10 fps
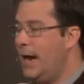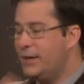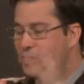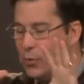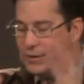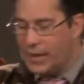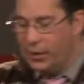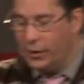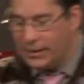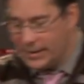And so as I
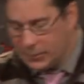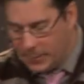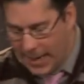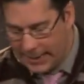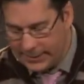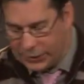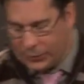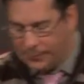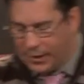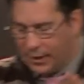look at this
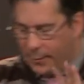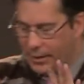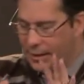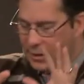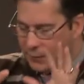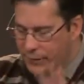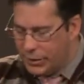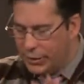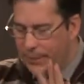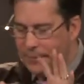passage, let me give to
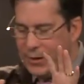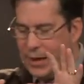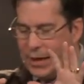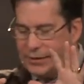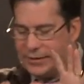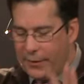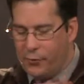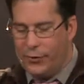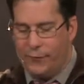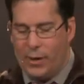you uh,
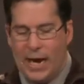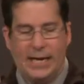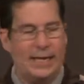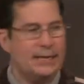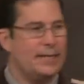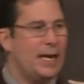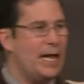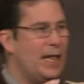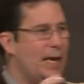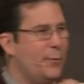several different ideas that
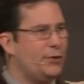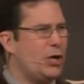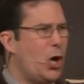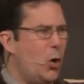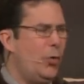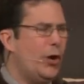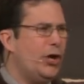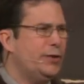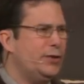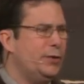I, that I want you to hold
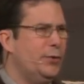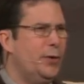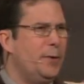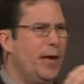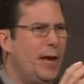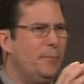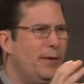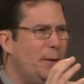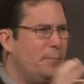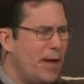on to and, and,
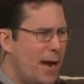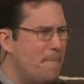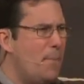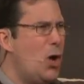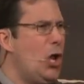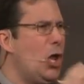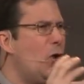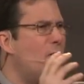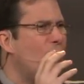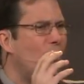and kind of mull
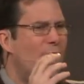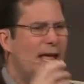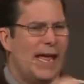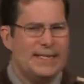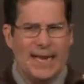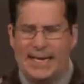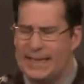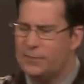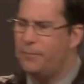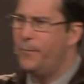over and take
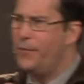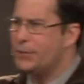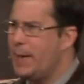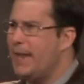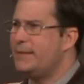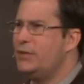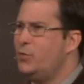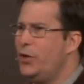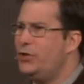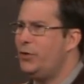this, this passage
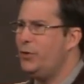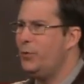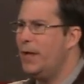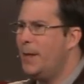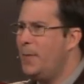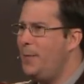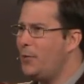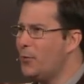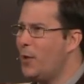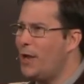with you maybe
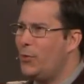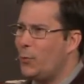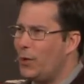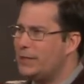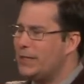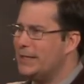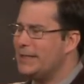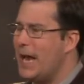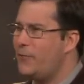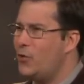throughout the rest of
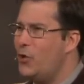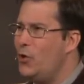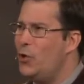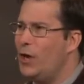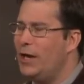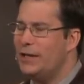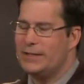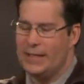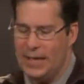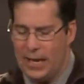this afternoon and
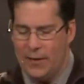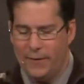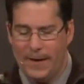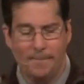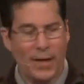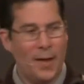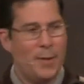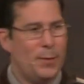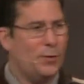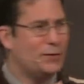into the evening.
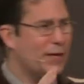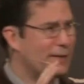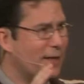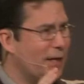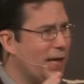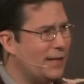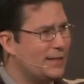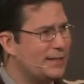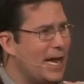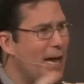Maybe use it a,
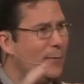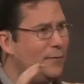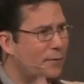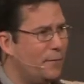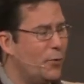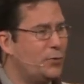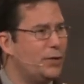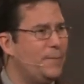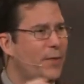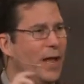as a time of
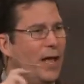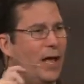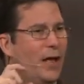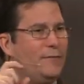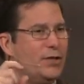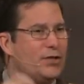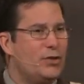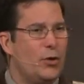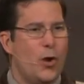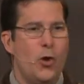devotion, uh, of just
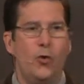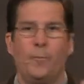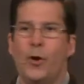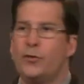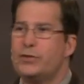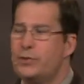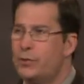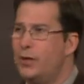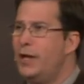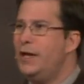your own
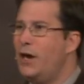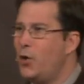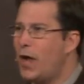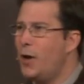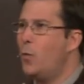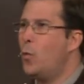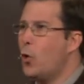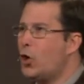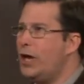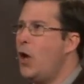personal, you know, kind of
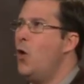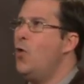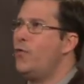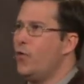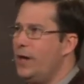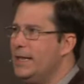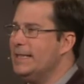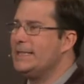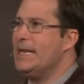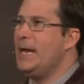working over in
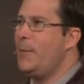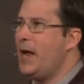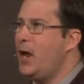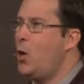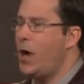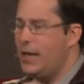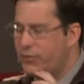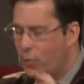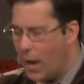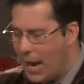this thing about, all right,
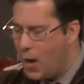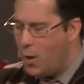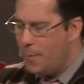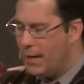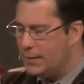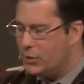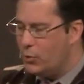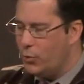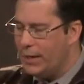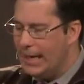so how am I
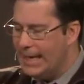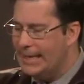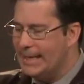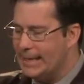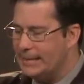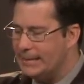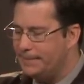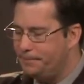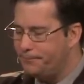doing in this?